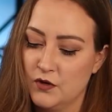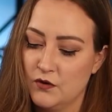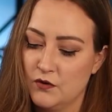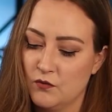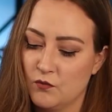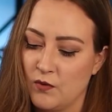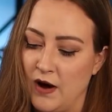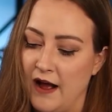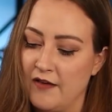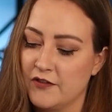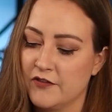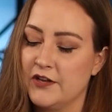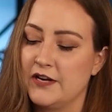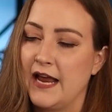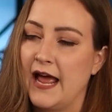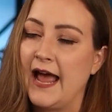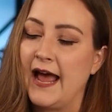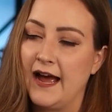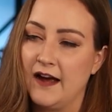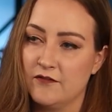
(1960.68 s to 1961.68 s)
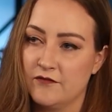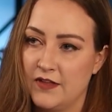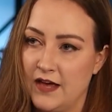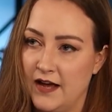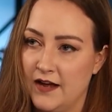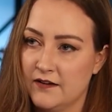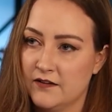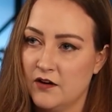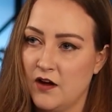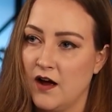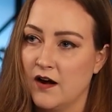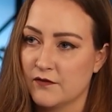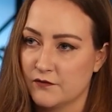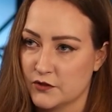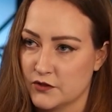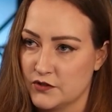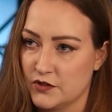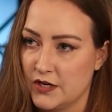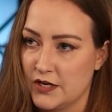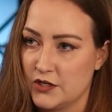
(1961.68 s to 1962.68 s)
rather than have that
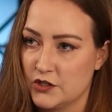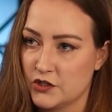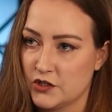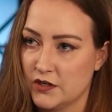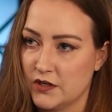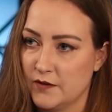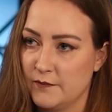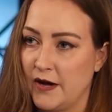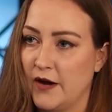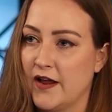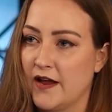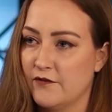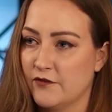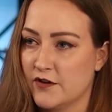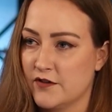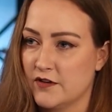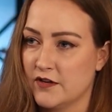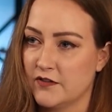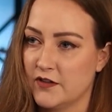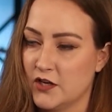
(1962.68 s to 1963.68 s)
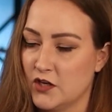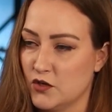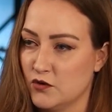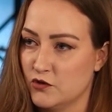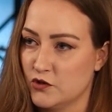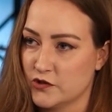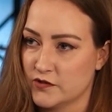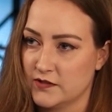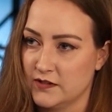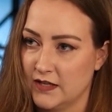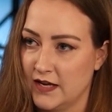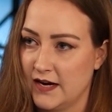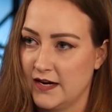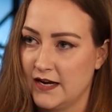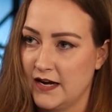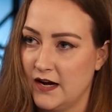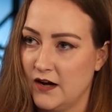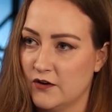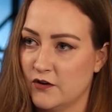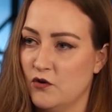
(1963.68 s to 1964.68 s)
conversation about everything that you just laid
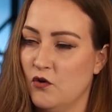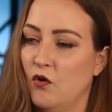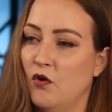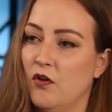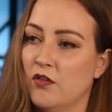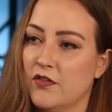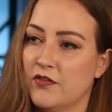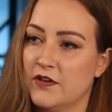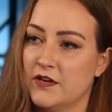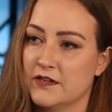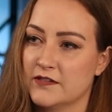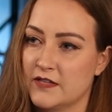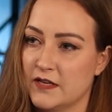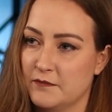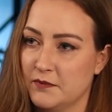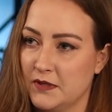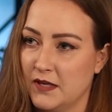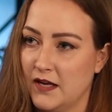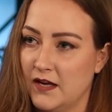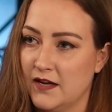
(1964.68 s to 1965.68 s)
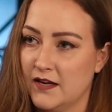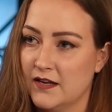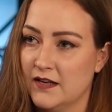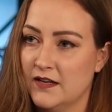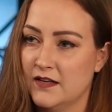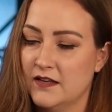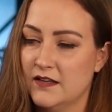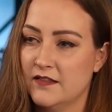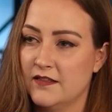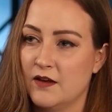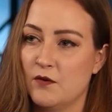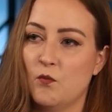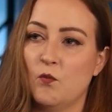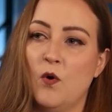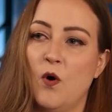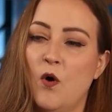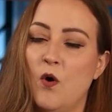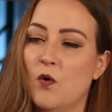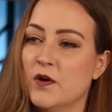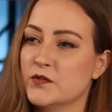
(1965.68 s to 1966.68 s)
out and all the things at play, they
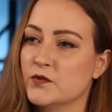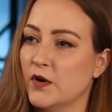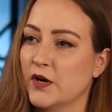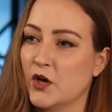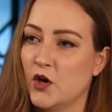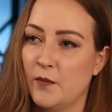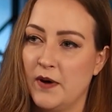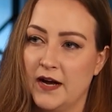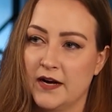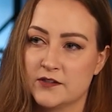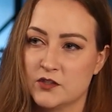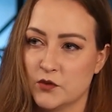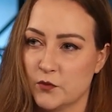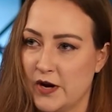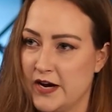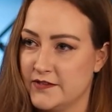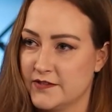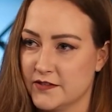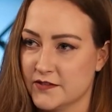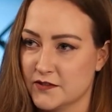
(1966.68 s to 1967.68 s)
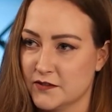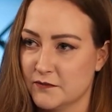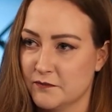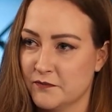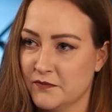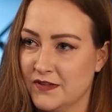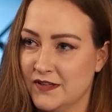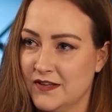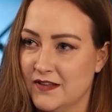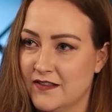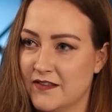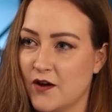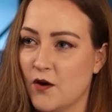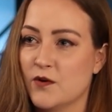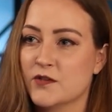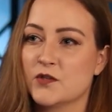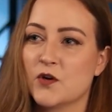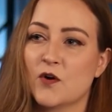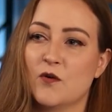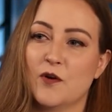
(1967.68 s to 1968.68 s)
always want to go back to racism. They always
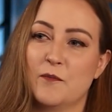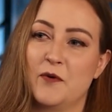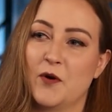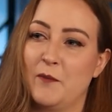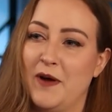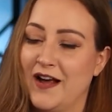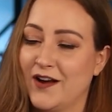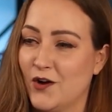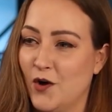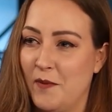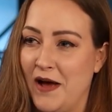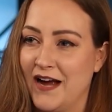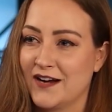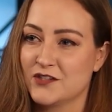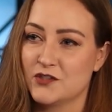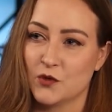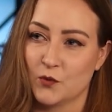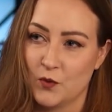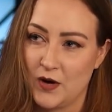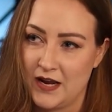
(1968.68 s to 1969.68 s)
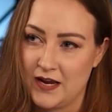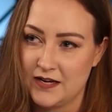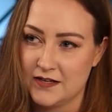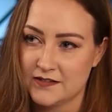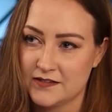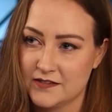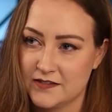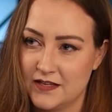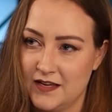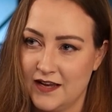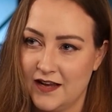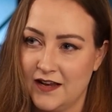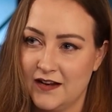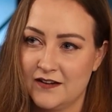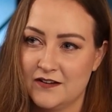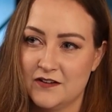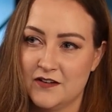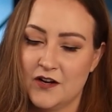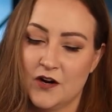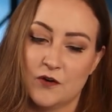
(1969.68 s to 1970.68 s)
going to want to go back to race
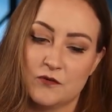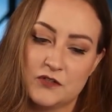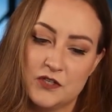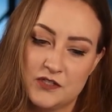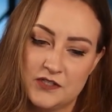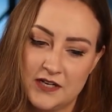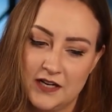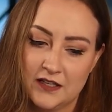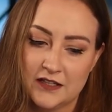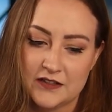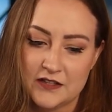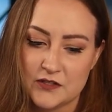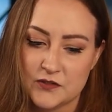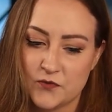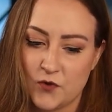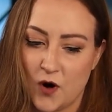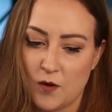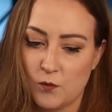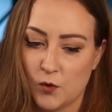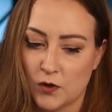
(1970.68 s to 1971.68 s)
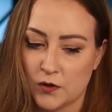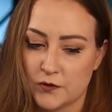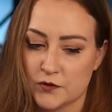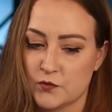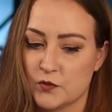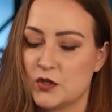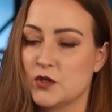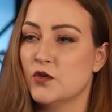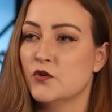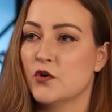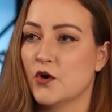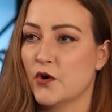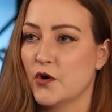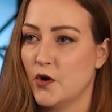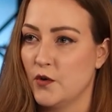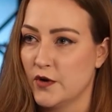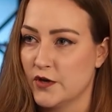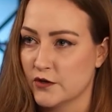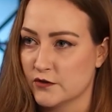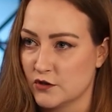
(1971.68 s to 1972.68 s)
and, you know, to telling these farm workers, well, you don't know
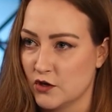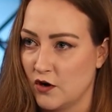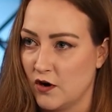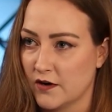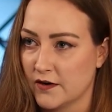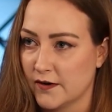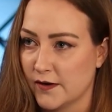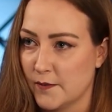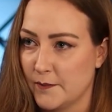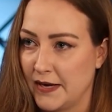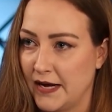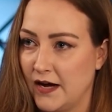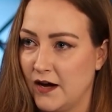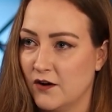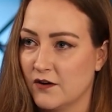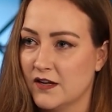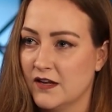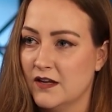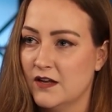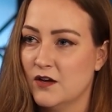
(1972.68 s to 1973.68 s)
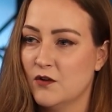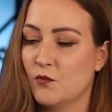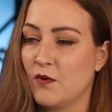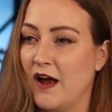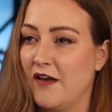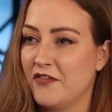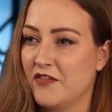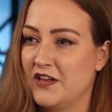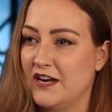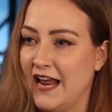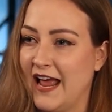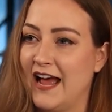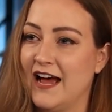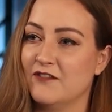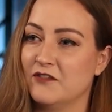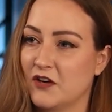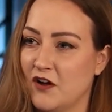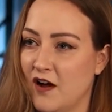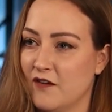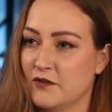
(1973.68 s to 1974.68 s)
what you're talking about. Rather than have
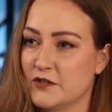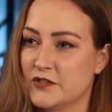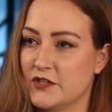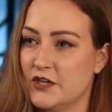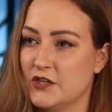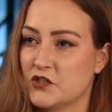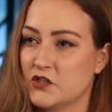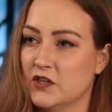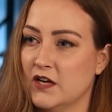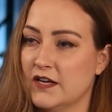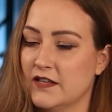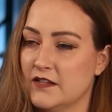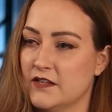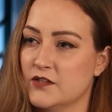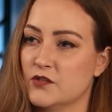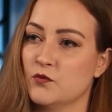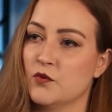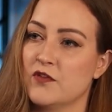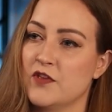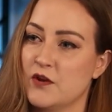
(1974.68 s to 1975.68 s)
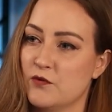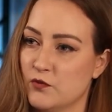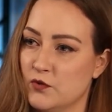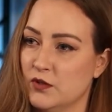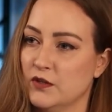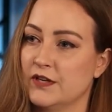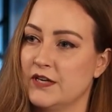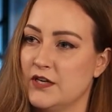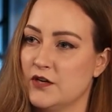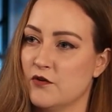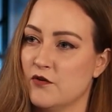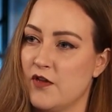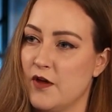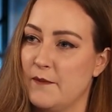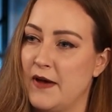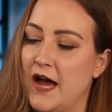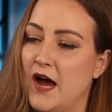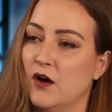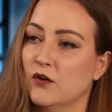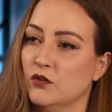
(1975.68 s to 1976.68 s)
a conversation like this where they really hear them
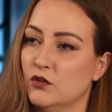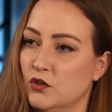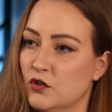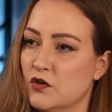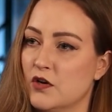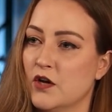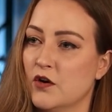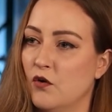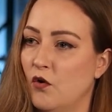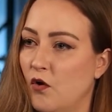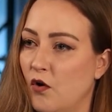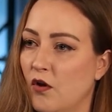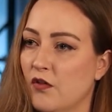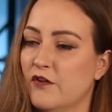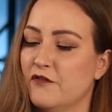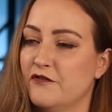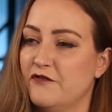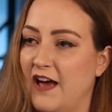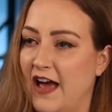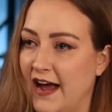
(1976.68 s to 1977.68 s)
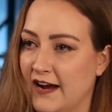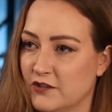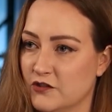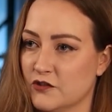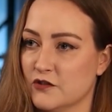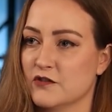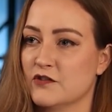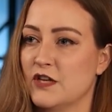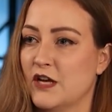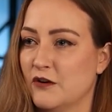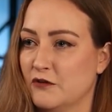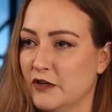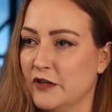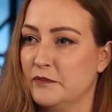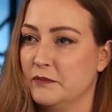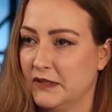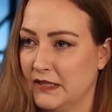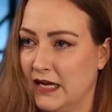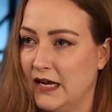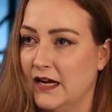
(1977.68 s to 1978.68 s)
out, look at all the factors that are at
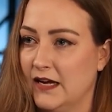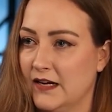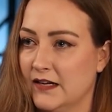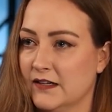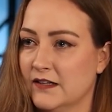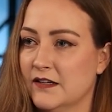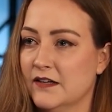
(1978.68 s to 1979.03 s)
play.